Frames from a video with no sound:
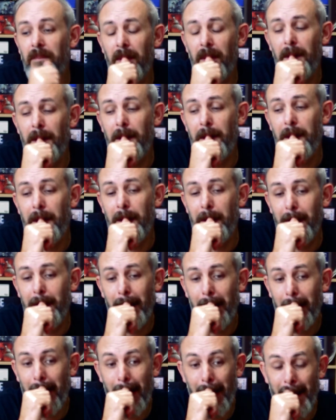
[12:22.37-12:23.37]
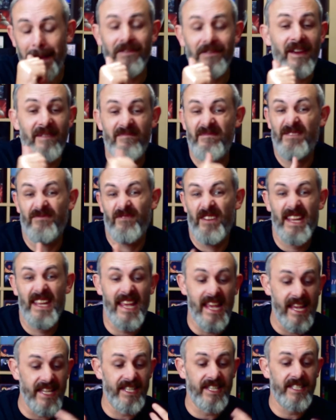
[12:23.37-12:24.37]
And it's great. It's a
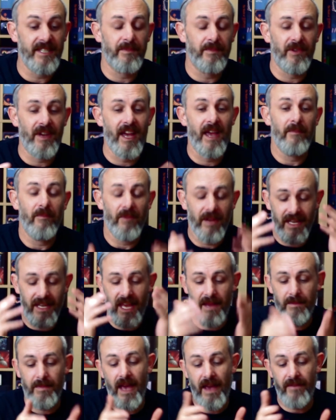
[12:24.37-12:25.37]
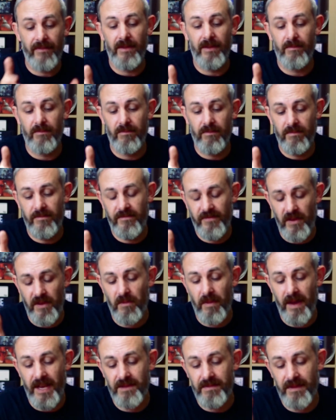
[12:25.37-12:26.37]
really easy, simple game. We keep every
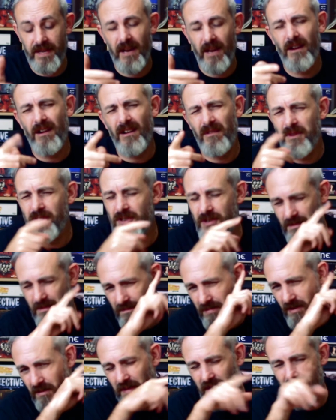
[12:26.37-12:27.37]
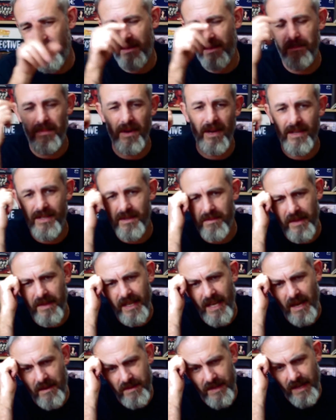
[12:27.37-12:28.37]
few weeks we go, we should probably combine some of
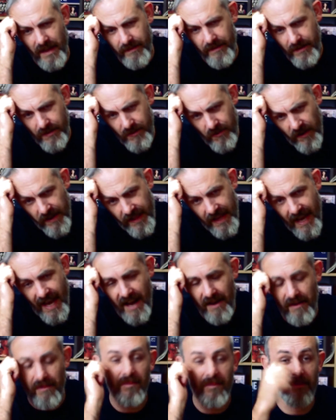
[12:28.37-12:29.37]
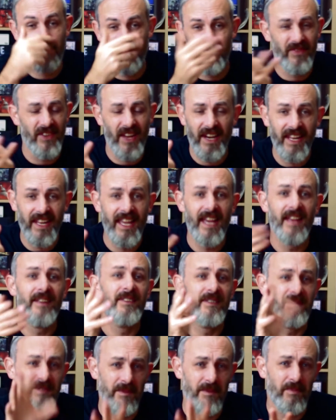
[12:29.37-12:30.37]
the games together and try that out. We haven't done it yet.
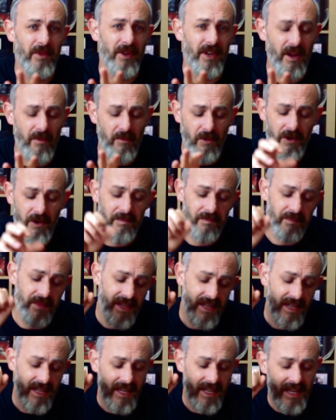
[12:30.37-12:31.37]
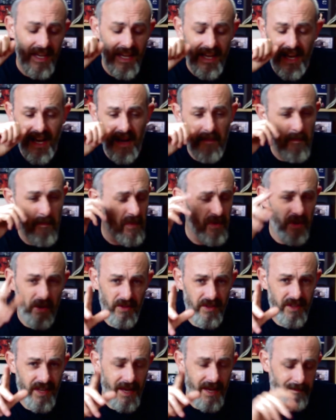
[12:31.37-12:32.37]
At some point I will. But
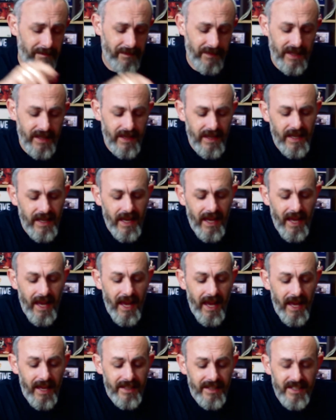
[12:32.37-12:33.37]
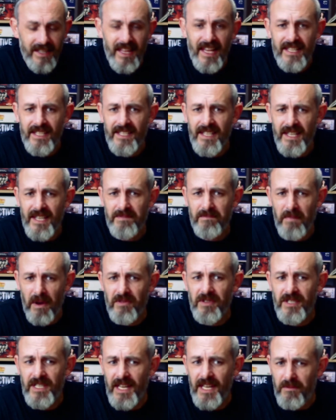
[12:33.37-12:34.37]
not today. So that's
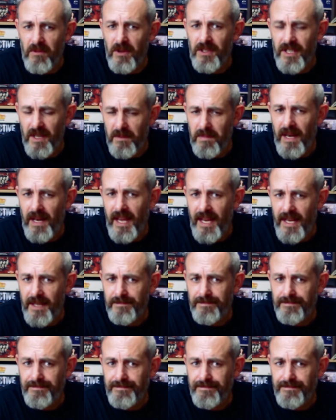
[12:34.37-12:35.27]
mostly what I played.